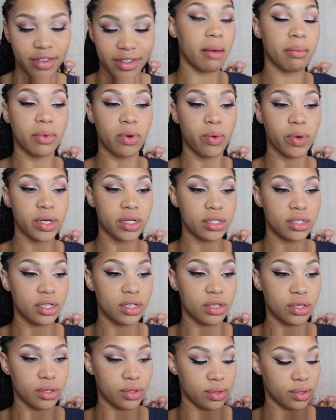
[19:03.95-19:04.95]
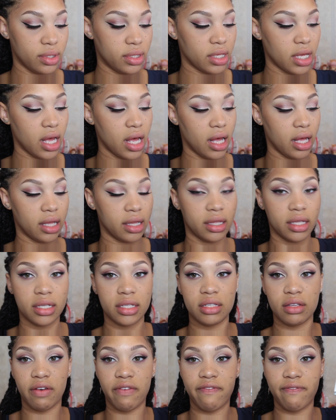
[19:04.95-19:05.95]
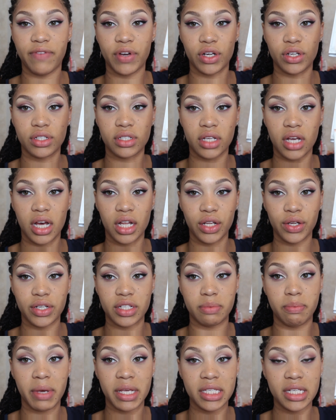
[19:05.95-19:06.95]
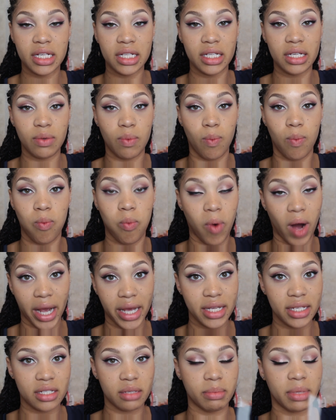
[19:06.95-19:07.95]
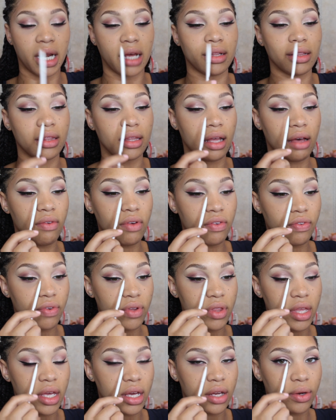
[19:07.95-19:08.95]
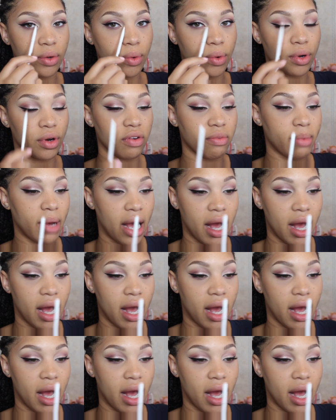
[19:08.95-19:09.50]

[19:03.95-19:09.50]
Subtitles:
I'm going to use this first color. It's basically white, but I love it for the inner corner of my